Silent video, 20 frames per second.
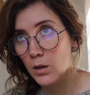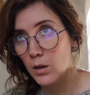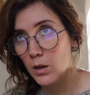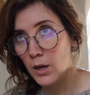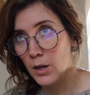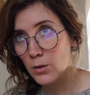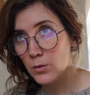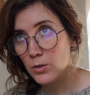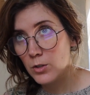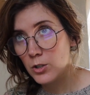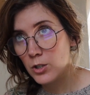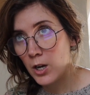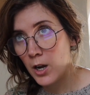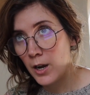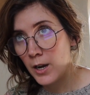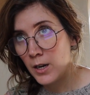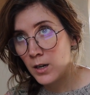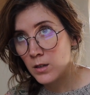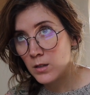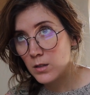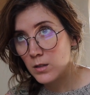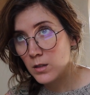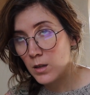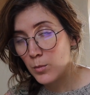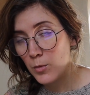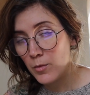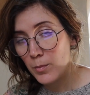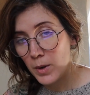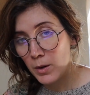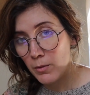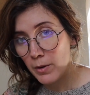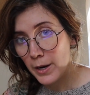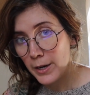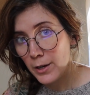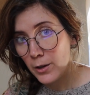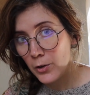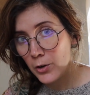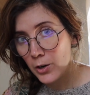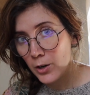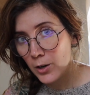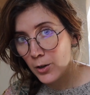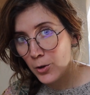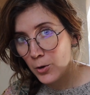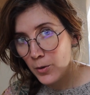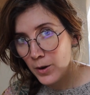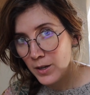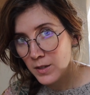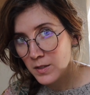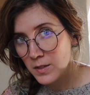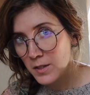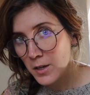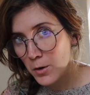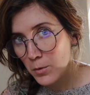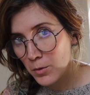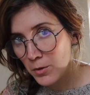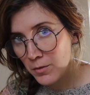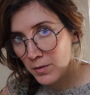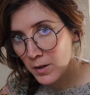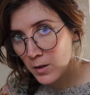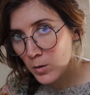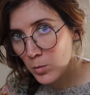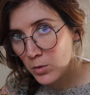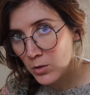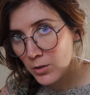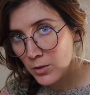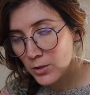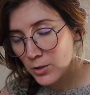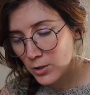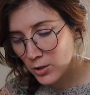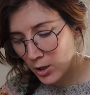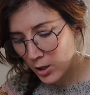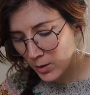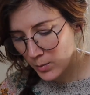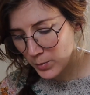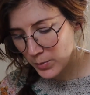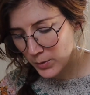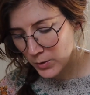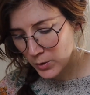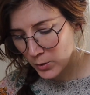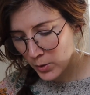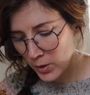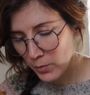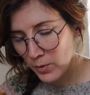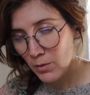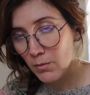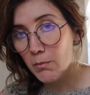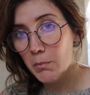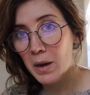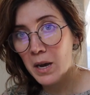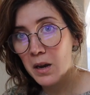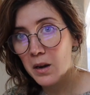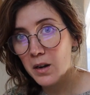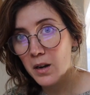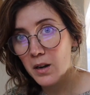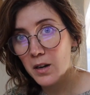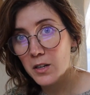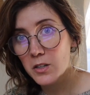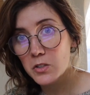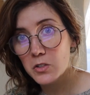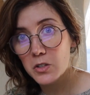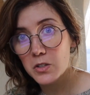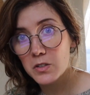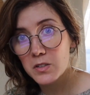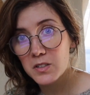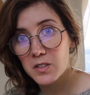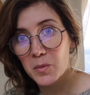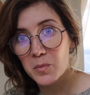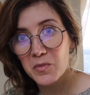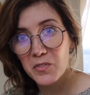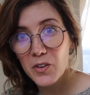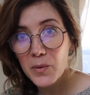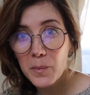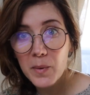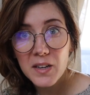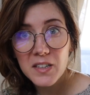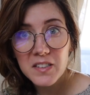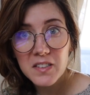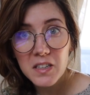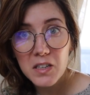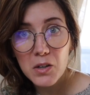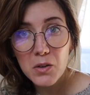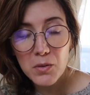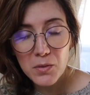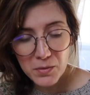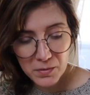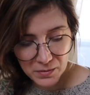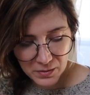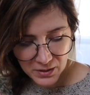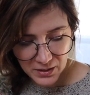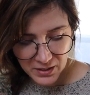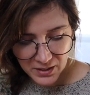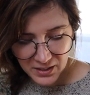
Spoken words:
outshined some of my regular colorways that were available in the shop. So I went back and I took some for myself.